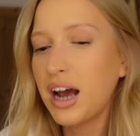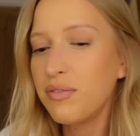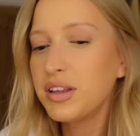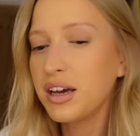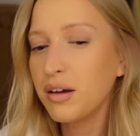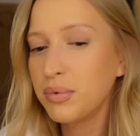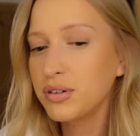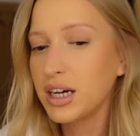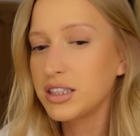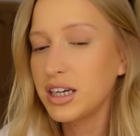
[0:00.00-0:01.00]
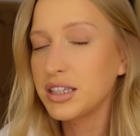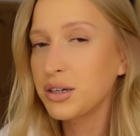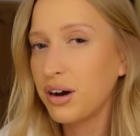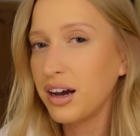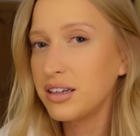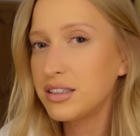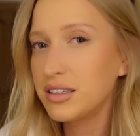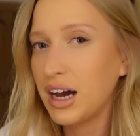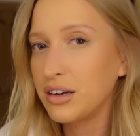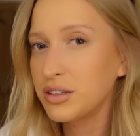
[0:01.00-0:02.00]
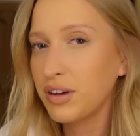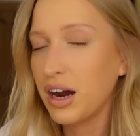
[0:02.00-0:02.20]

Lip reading: everything I bought actually is quite out of